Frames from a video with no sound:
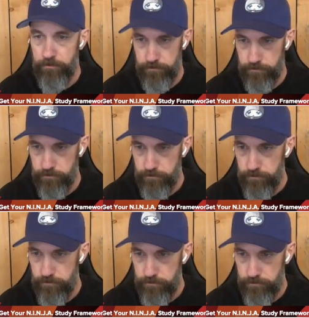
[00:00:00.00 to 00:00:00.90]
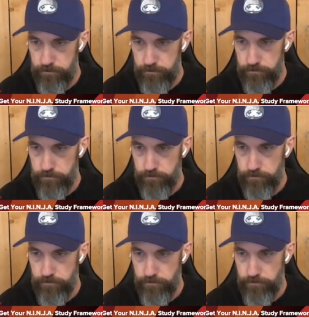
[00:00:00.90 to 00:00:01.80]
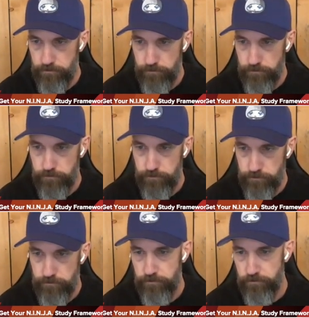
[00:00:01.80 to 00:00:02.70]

[no speech]